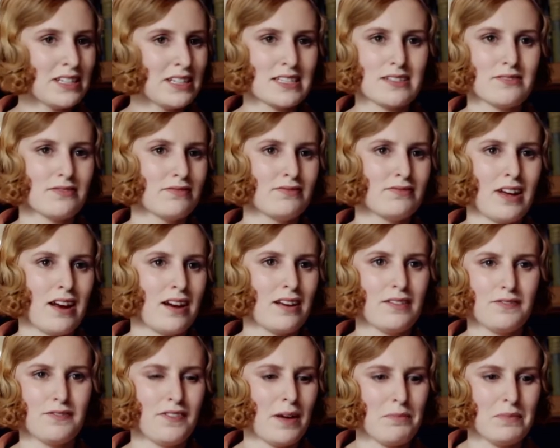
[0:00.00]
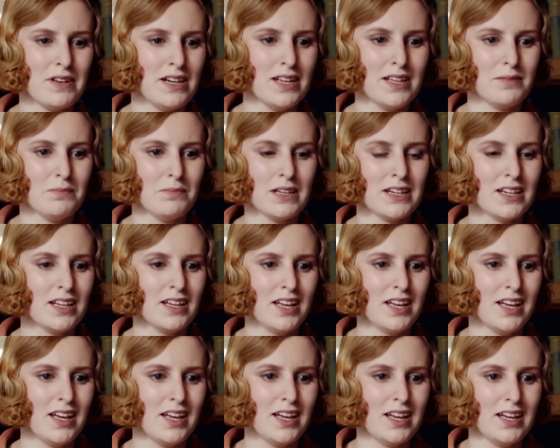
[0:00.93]
A secretary. Laura stated
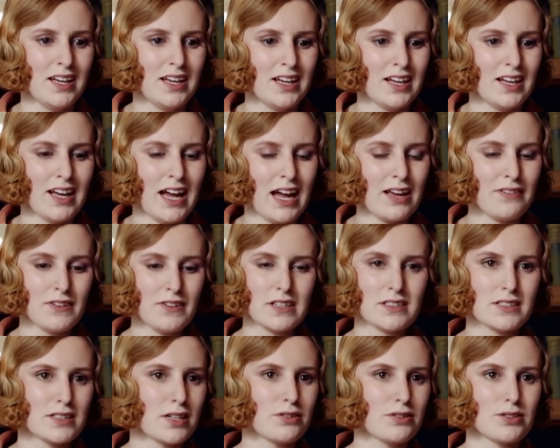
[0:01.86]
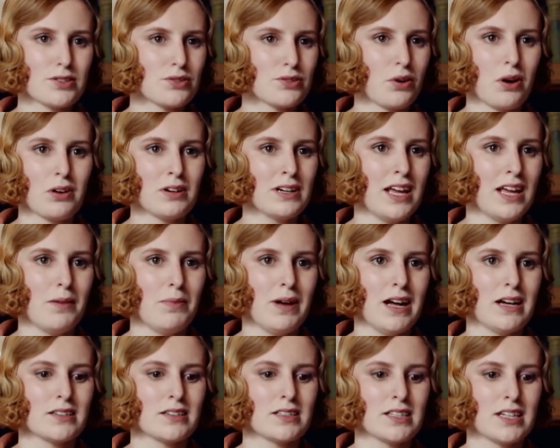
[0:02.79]
in an interview that she was working as a
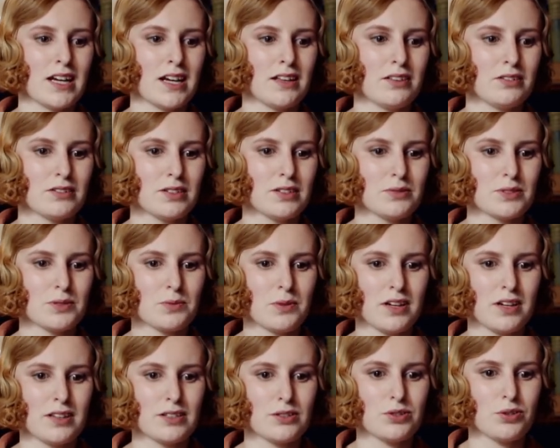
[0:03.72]
secretary in a doctor's office when